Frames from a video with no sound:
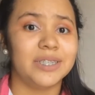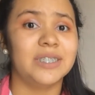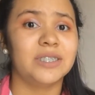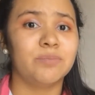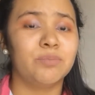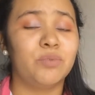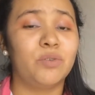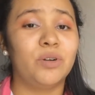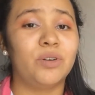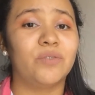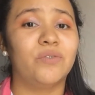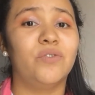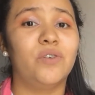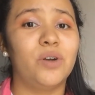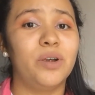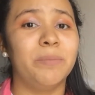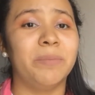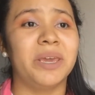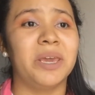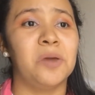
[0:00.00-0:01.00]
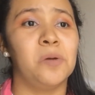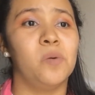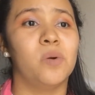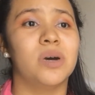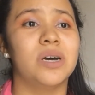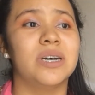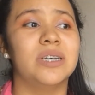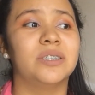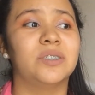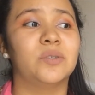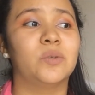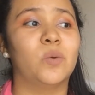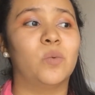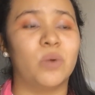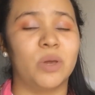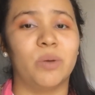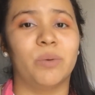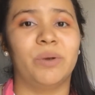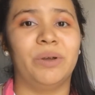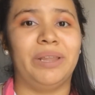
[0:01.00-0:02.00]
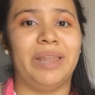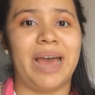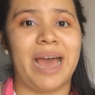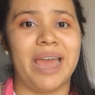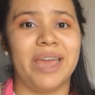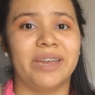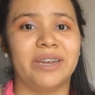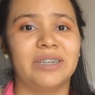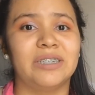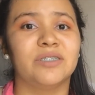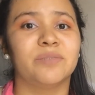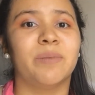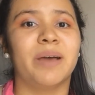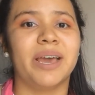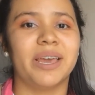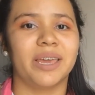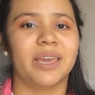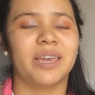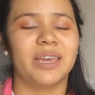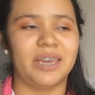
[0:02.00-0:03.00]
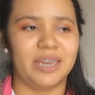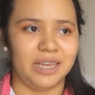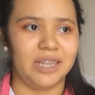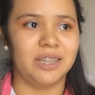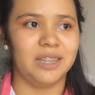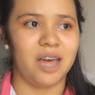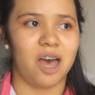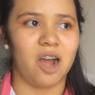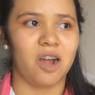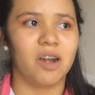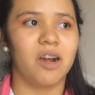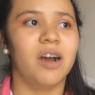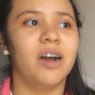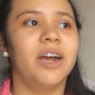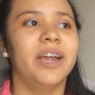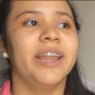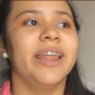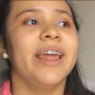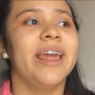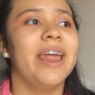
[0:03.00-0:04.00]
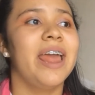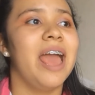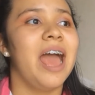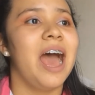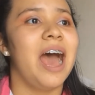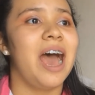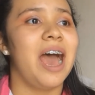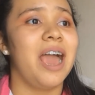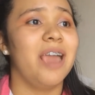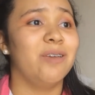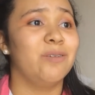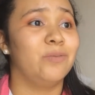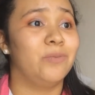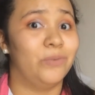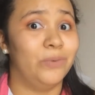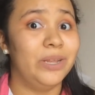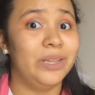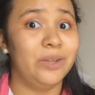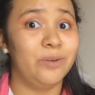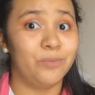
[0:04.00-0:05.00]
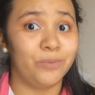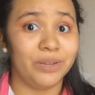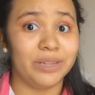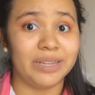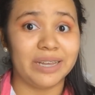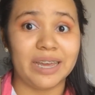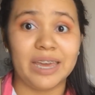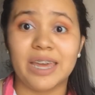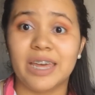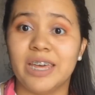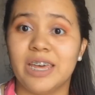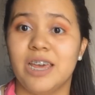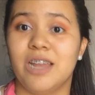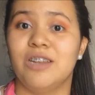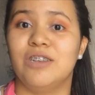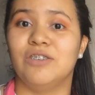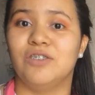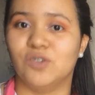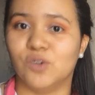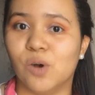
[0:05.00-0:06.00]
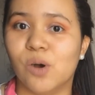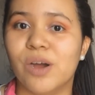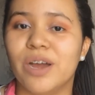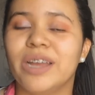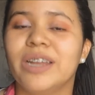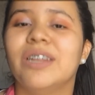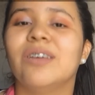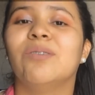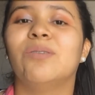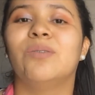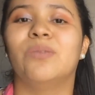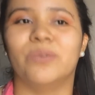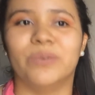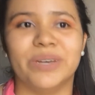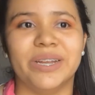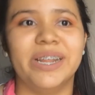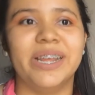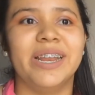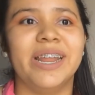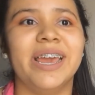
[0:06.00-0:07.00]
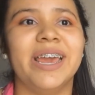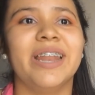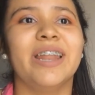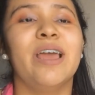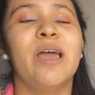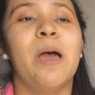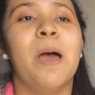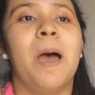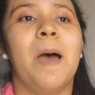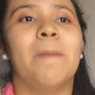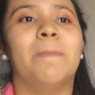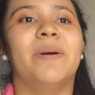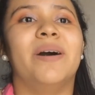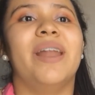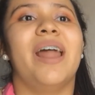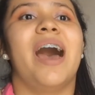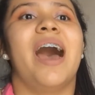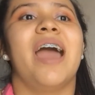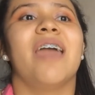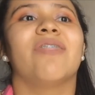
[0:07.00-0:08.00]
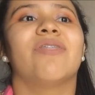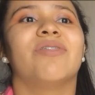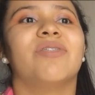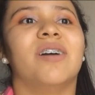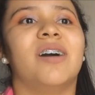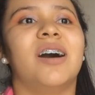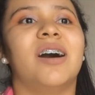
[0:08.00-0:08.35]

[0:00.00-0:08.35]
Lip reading: This book for me was We Were Liars by E. Lockhart. I really enjoyed reading it, but I